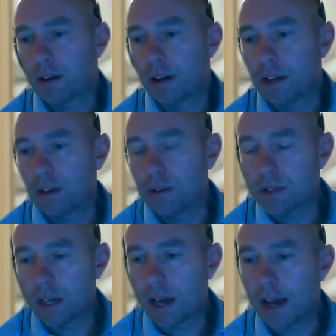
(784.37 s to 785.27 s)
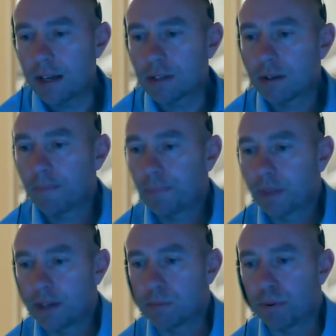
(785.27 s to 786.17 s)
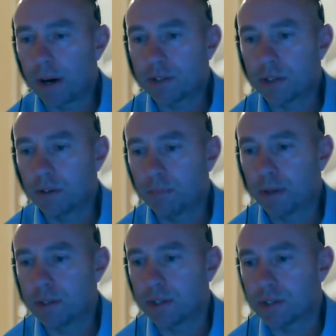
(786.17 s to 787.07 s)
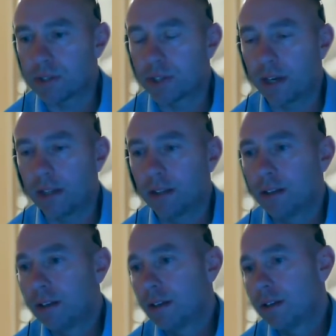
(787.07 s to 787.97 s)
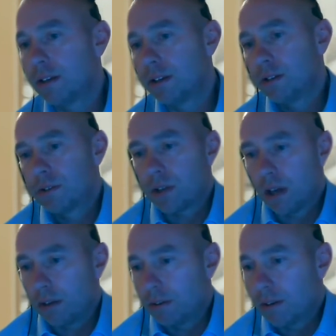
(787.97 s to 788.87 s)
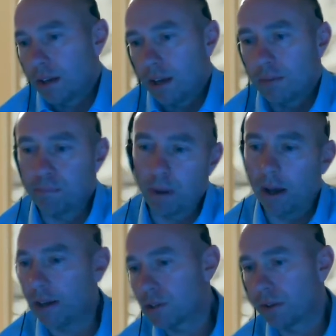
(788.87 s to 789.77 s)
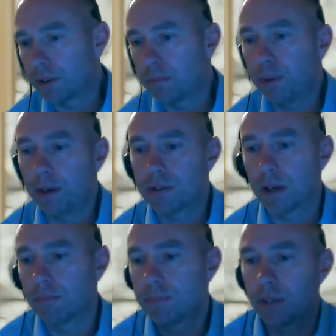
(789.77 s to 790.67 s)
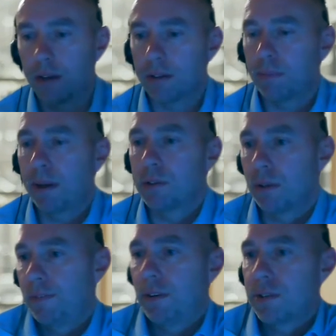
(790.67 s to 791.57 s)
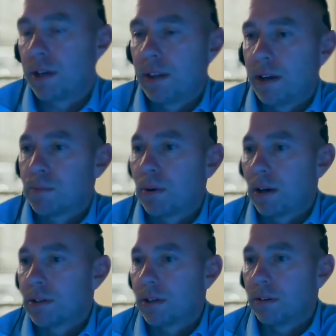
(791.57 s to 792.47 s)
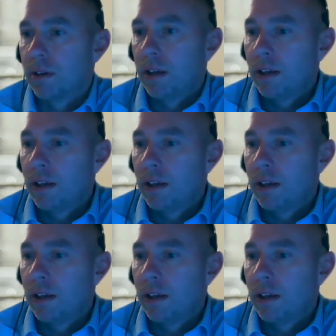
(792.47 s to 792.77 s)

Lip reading: like using CAD is practical because it's a skill. So, but it's on the computer. So it depends if you see that as practical.